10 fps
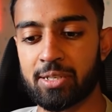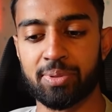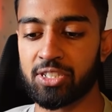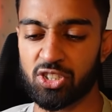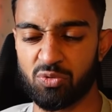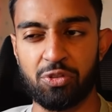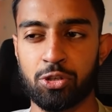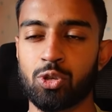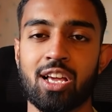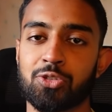simply, just
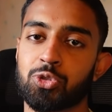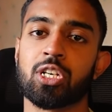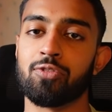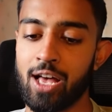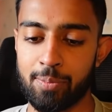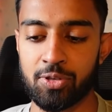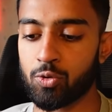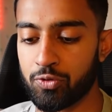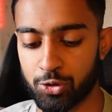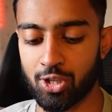visualize yourself happy
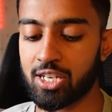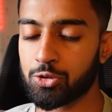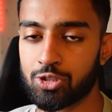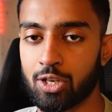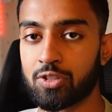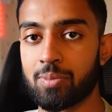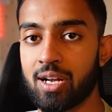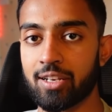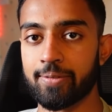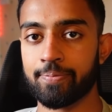or visualize yourself
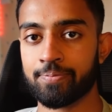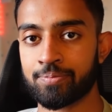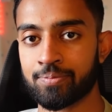smiling.